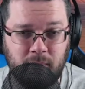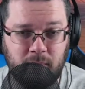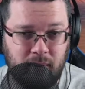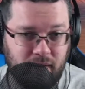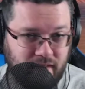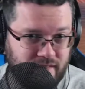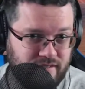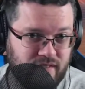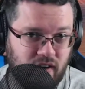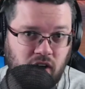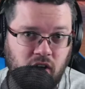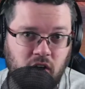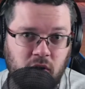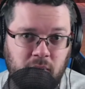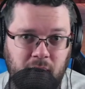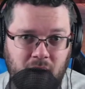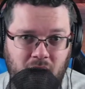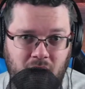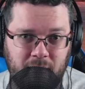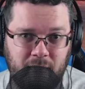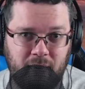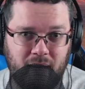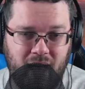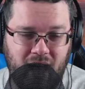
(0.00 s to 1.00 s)
up a Funko
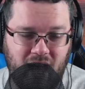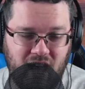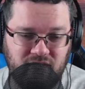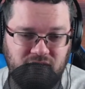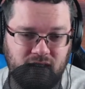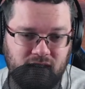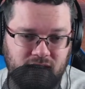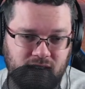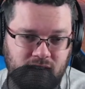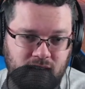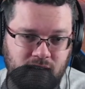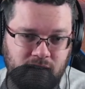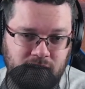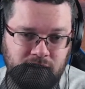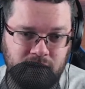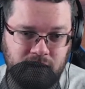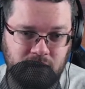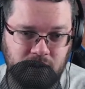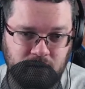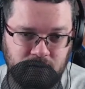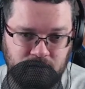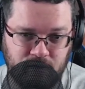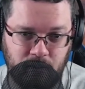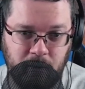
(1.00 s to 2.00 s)
Pop advent
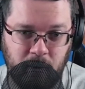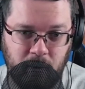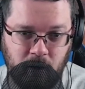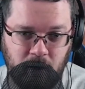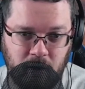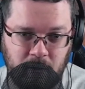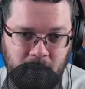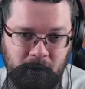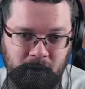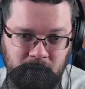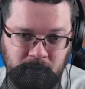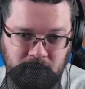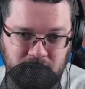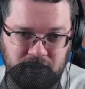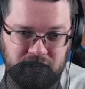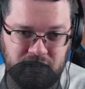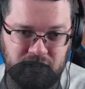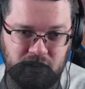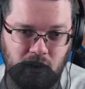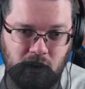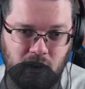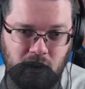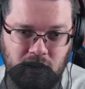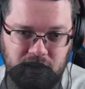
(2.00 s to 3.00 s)
calendar for Pokemon, which is
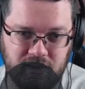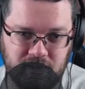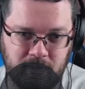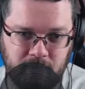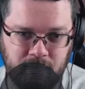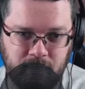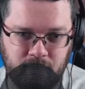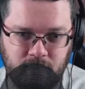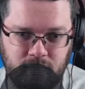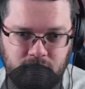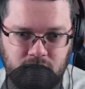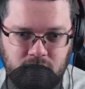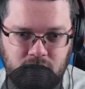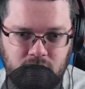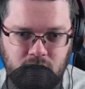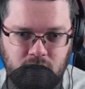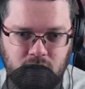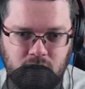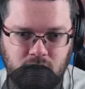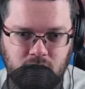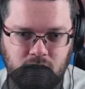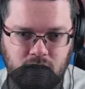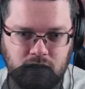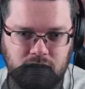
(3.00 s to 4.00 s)
awesome.
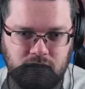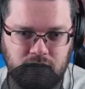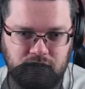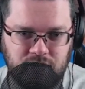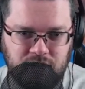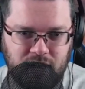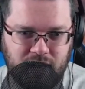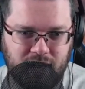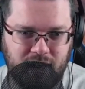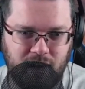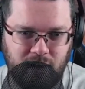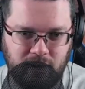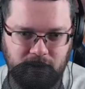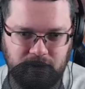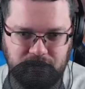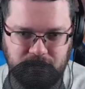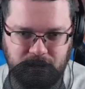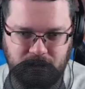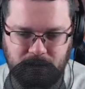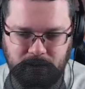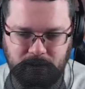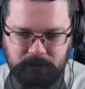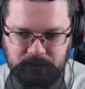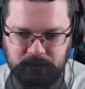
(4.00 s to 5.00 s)
So check it out,
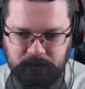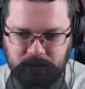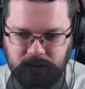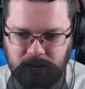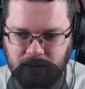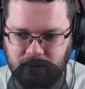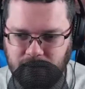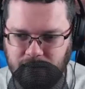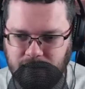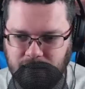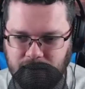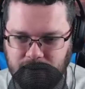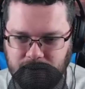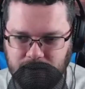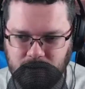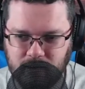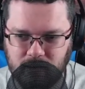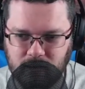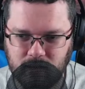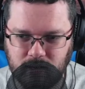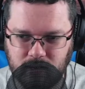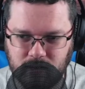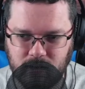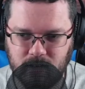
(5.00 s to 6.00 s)
check it out, check it out.
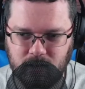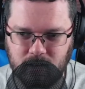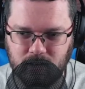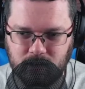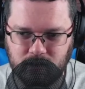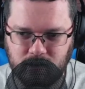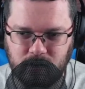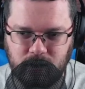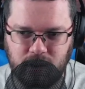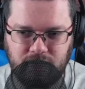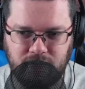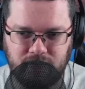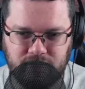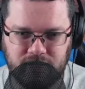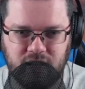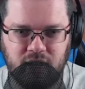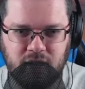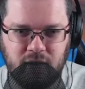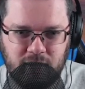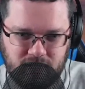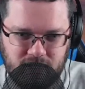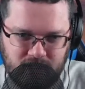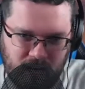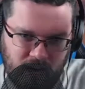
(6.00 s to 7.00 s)
Couldn't even tell
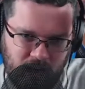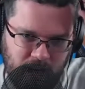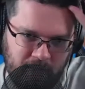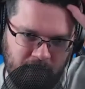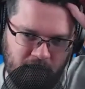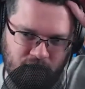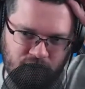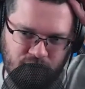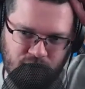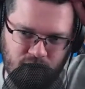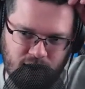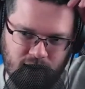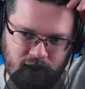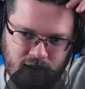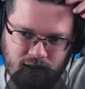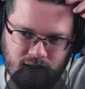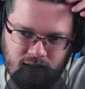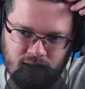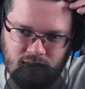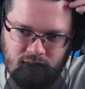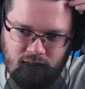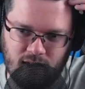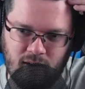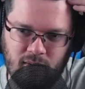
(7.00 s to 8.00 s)
you what the name of the freaking
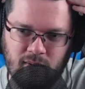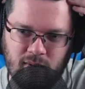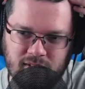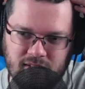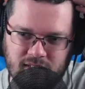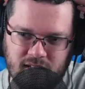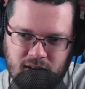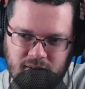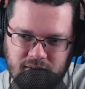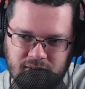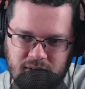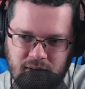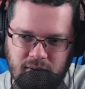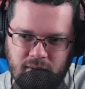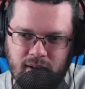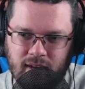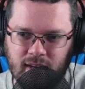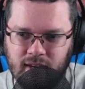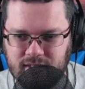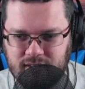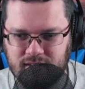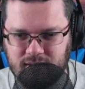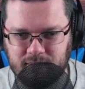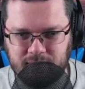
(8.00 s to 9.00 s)
thing was that I was doing
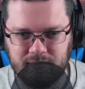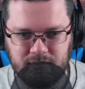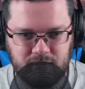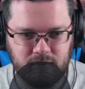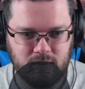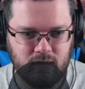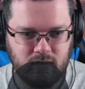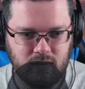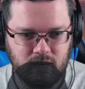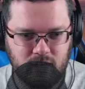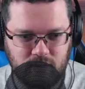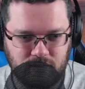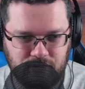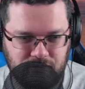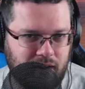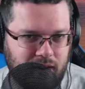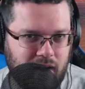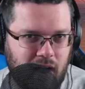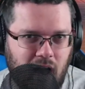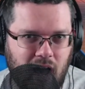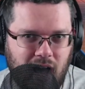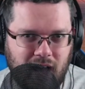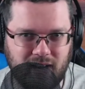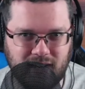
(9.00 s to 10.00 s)
because I'm...
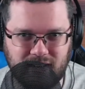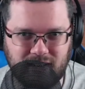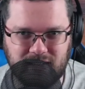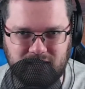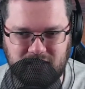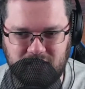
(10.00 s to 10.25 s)
forgot because